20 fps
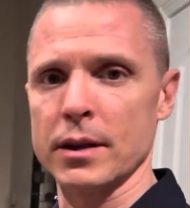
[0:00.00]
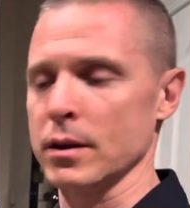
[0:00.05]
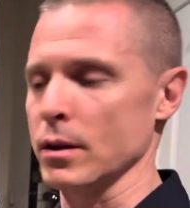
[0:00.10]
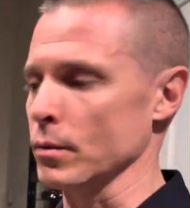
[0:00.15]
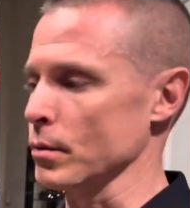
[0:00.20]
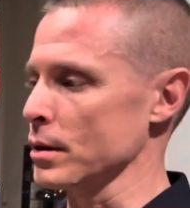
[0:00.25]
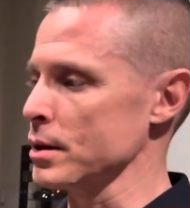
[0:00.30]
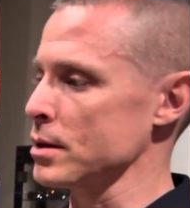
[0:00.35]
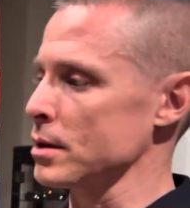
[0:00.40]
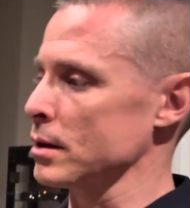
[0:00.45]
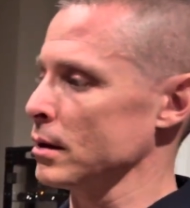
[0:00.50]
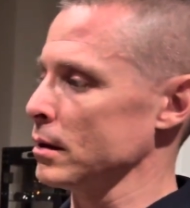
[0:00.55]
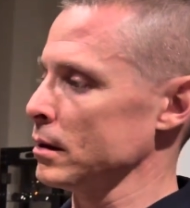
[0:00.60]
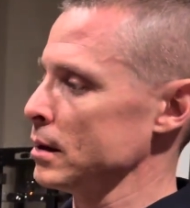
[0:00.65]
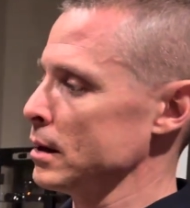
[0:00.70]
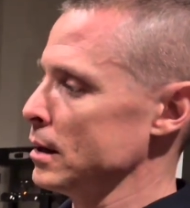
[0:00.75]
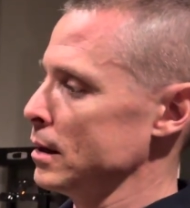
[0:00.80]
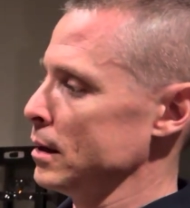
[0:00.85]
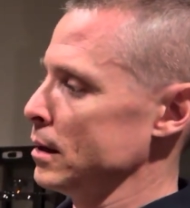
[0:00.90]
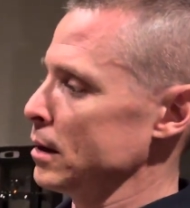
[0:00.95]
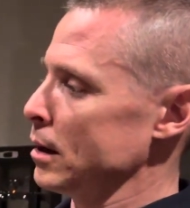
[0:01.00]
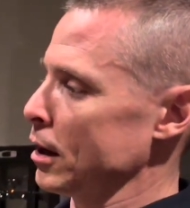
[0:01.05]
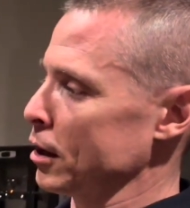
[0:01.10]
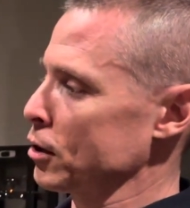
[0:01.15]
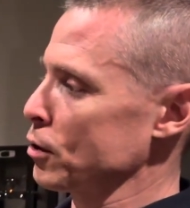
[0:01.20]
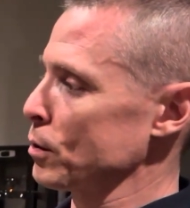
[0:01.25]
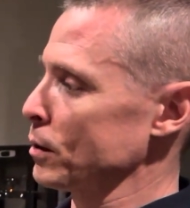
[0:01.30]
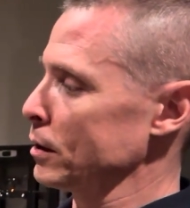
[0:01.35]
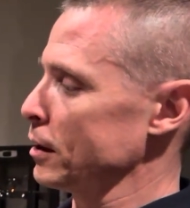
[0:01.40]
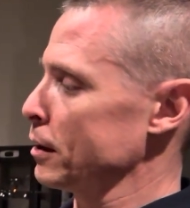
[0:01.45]
The original
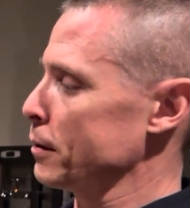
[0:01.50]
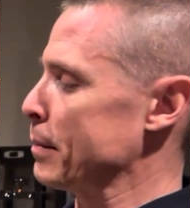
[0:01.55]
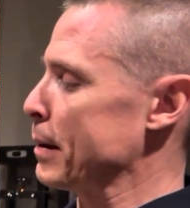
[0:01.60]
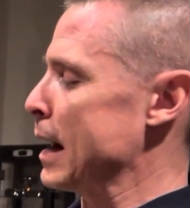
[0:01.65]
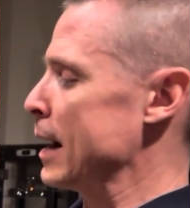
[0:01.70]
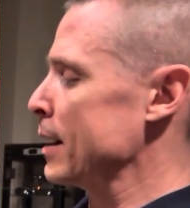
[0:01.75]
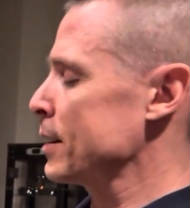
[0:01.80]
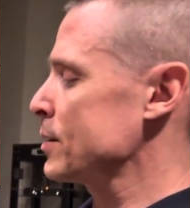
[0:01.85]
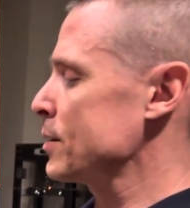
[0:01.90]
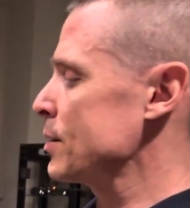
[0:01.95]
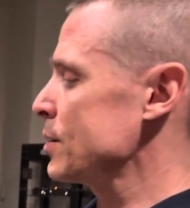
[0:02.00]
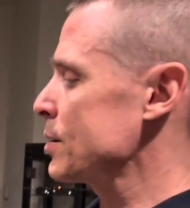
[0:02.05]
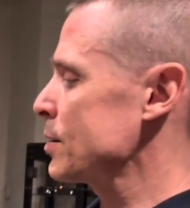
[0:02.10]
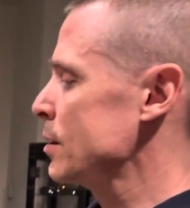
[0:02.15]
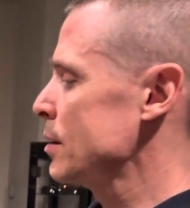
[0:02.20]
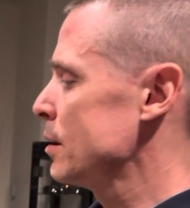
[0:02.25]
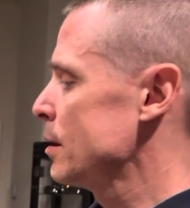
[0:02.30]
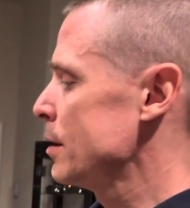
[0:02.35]
acrylic boxes.